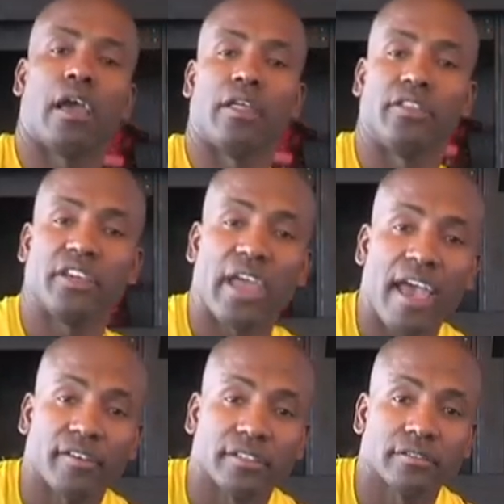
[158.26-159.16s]
And there you
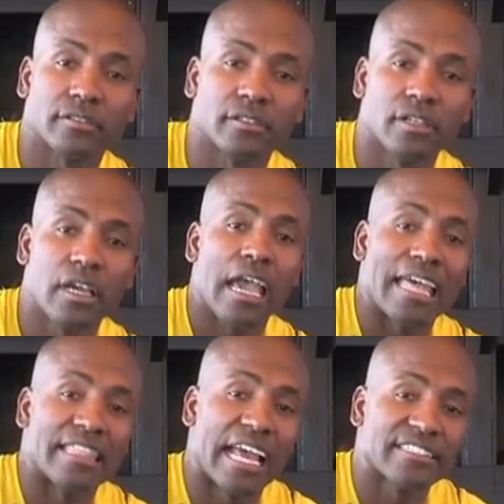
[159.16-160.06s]
have it.
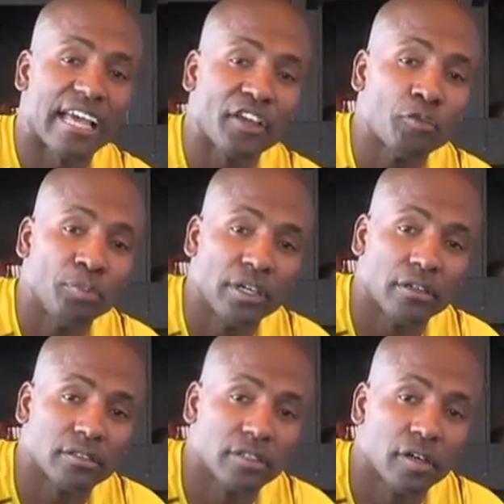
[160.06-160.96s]
And that's how you
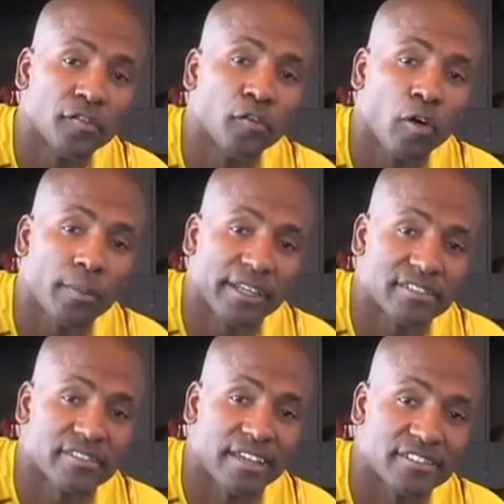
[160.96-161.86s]
build forearm
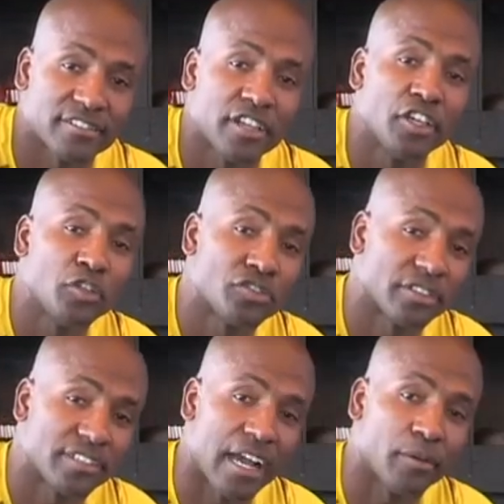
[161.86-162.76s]
exercises
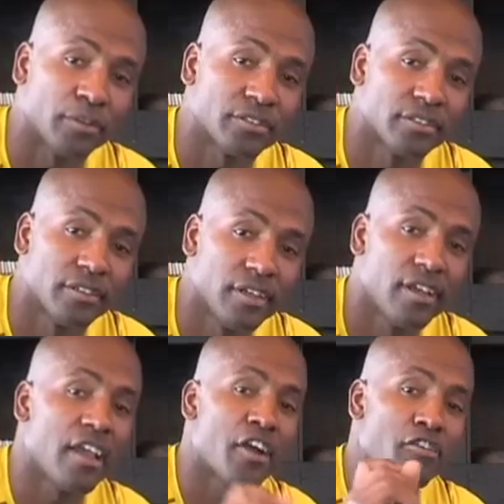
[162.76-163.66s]
using towels.
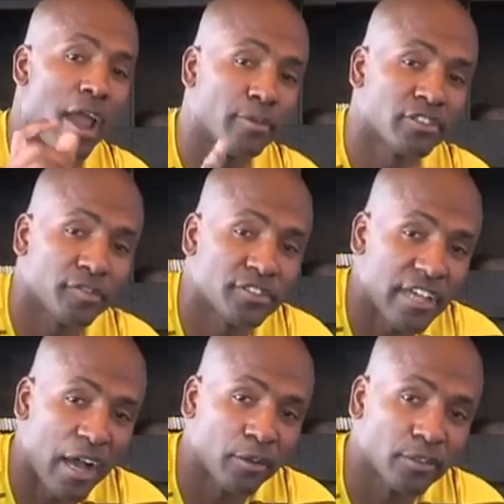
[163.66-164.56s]
Grab yourself a
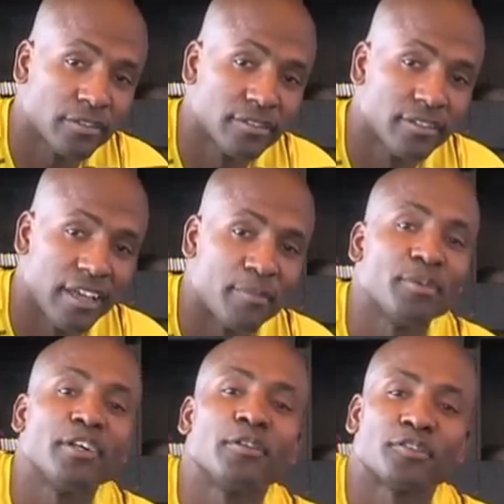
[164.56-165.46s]
towel and
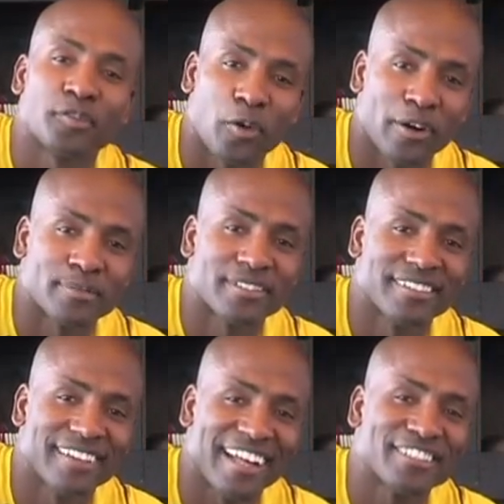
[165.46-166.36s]
build those forearms.
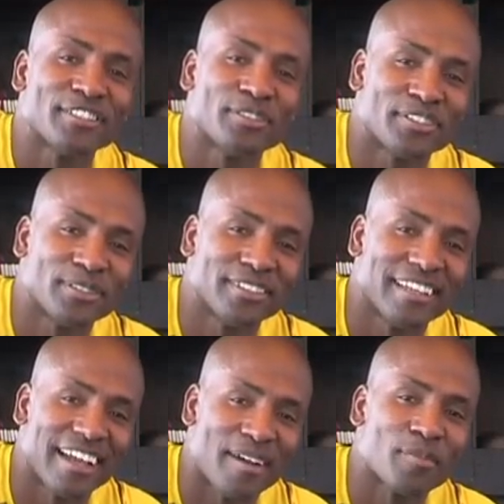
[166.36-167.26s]
I'll see you soon.
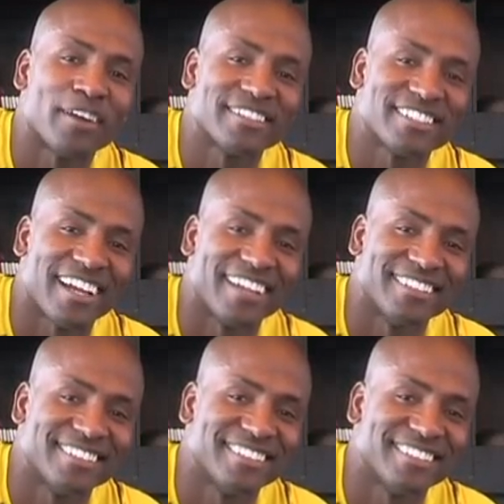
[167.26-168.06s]
I'm Marlon John.